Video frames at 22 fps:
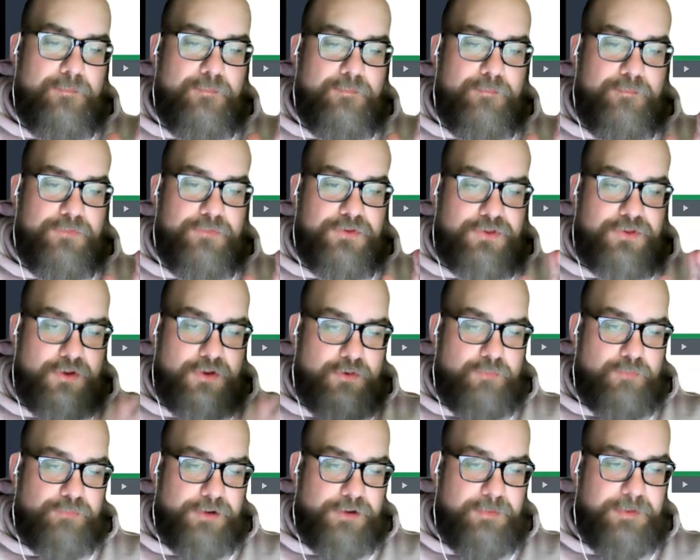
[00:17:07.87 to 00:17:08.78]
So
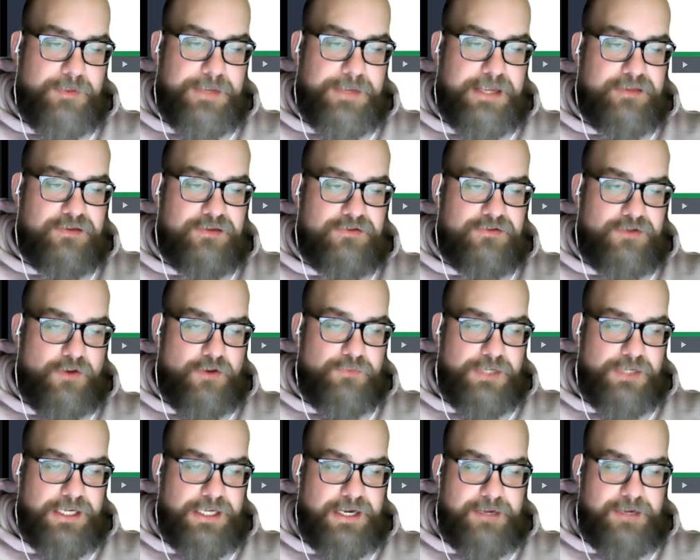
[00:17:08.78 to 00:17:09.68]
premium hands that don't
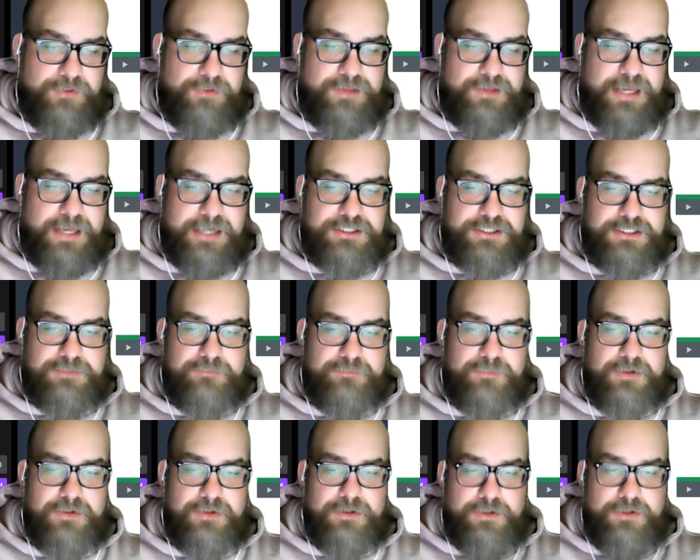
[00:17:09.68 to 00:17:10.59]
need any protection,
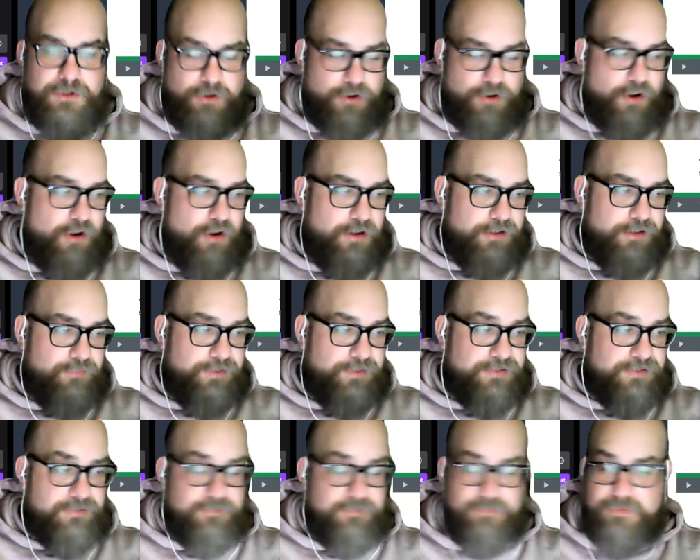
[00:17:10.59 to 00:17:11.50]
you're calling
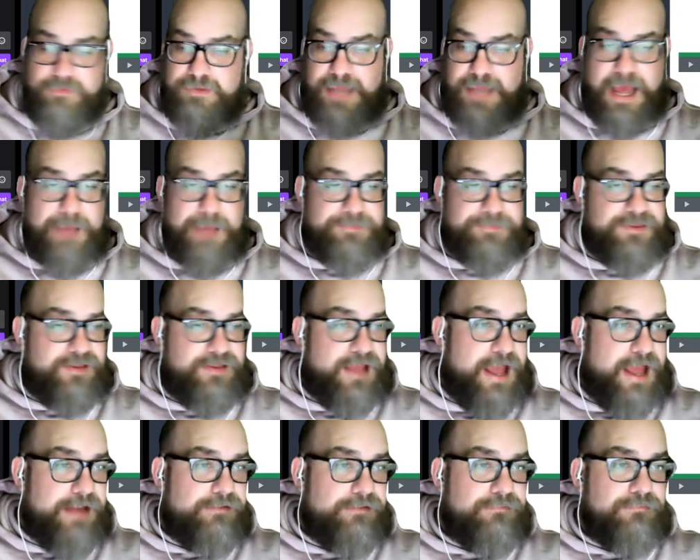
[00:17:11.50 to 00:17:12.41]
with. Top
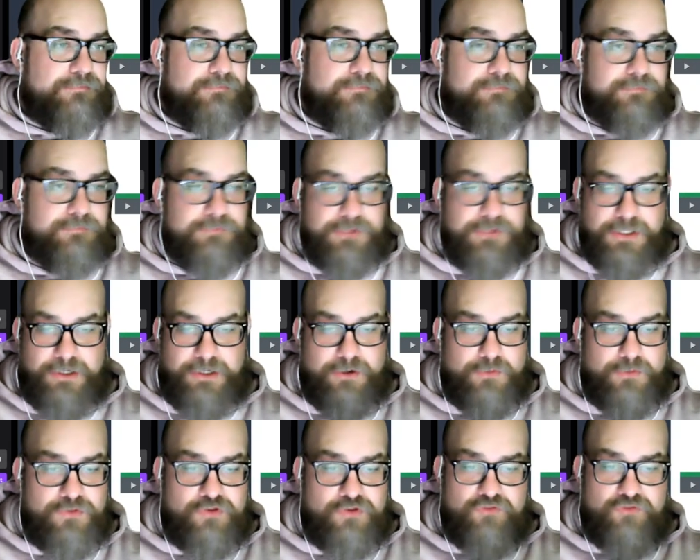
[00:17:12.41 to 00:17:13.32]
set,
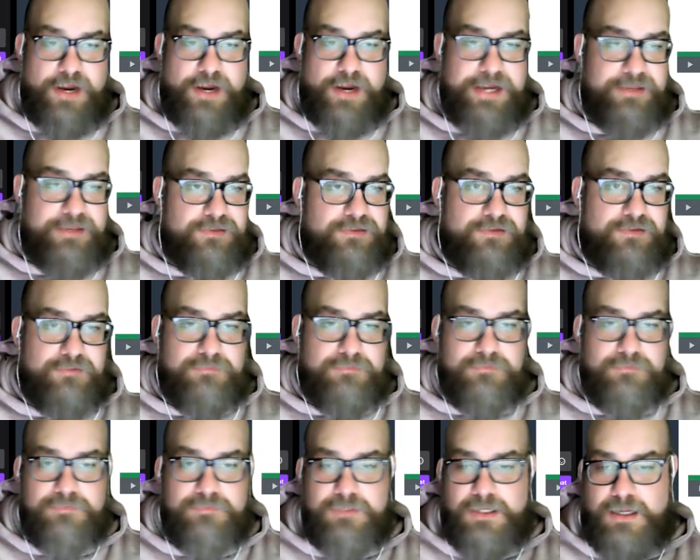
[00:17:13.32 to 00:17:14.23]
straights,
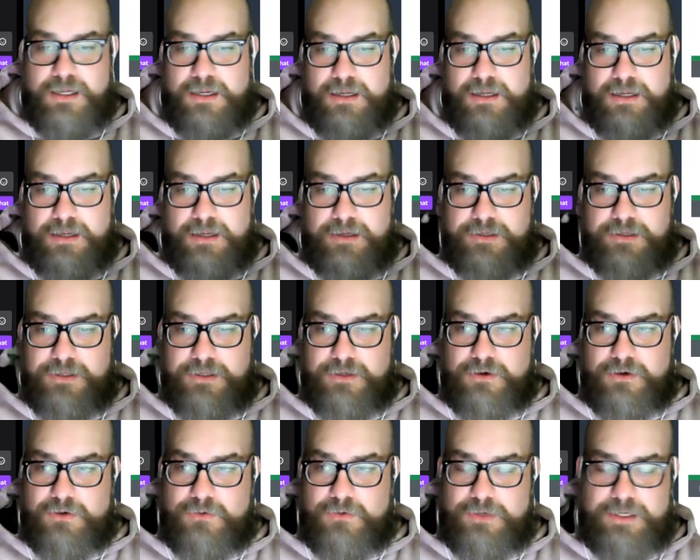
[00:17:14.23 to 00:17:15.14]
top
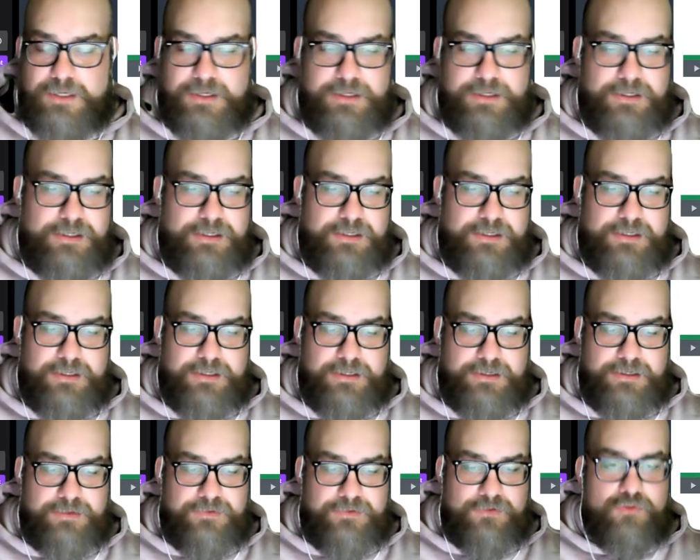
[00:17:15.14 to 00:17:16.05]

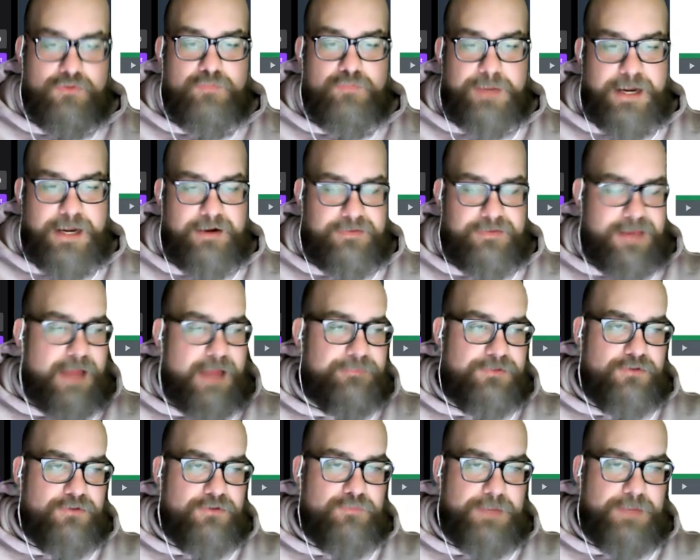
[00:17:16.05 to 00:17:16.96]

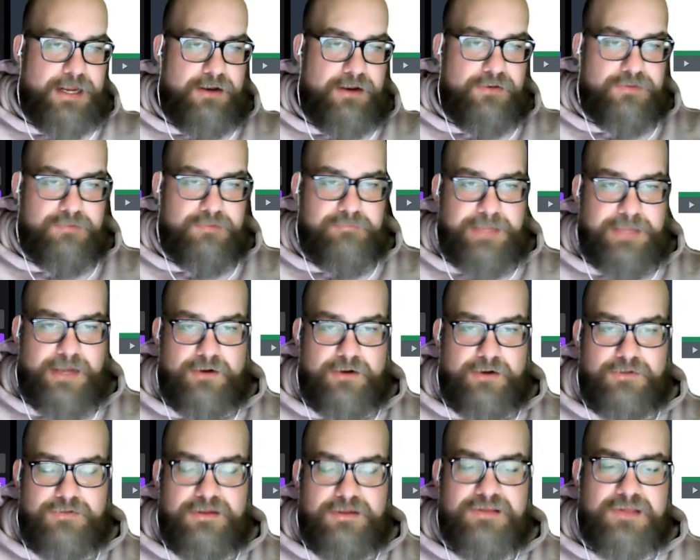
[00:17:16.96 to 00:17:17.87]
2 pairs and better.
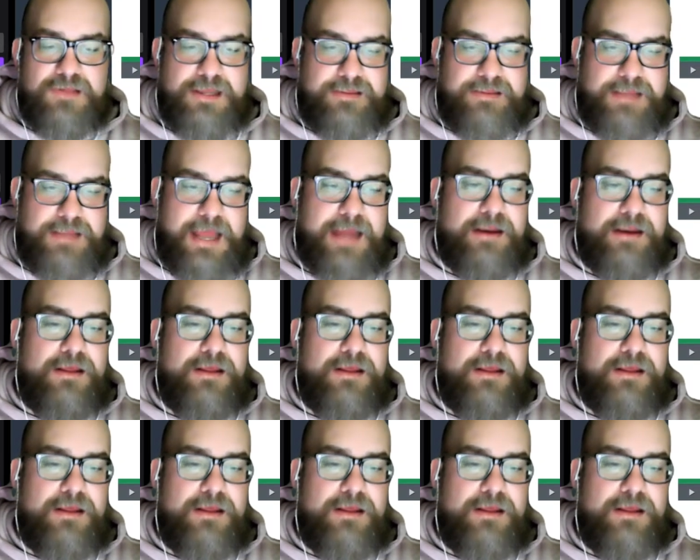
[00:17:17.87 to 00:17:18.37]
Things like that.